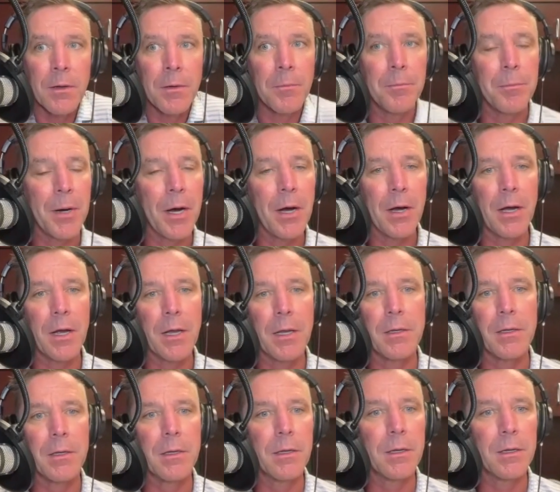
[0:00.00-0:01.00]
But,
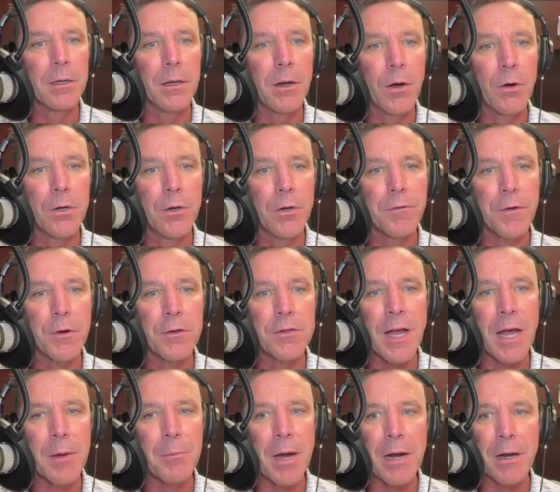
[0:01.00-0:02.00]
your first
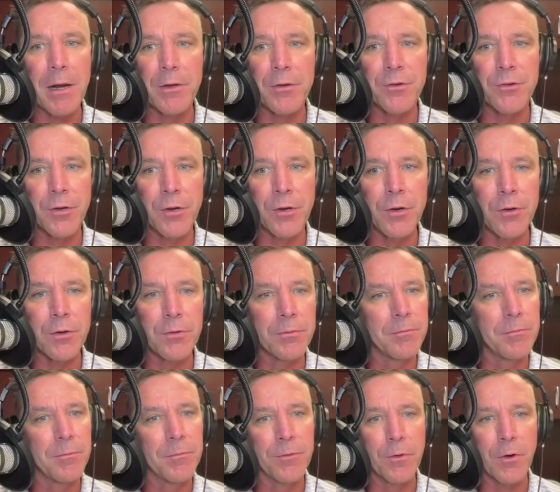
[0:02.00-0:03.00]
time out of the chute
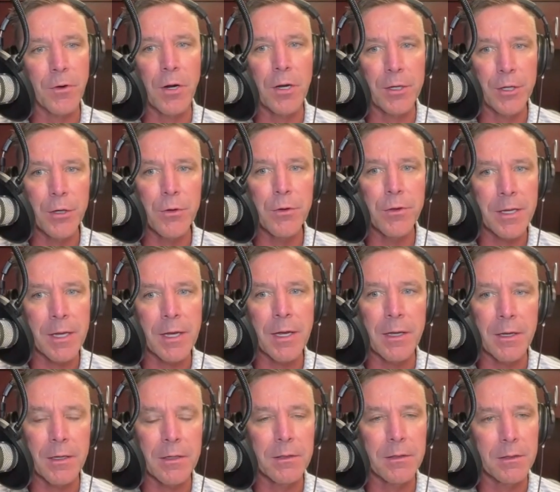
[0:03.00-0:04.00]
for a youth
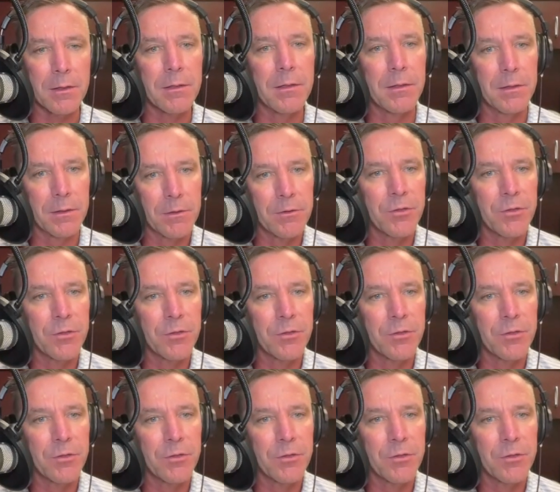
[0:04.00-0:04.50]
kid, should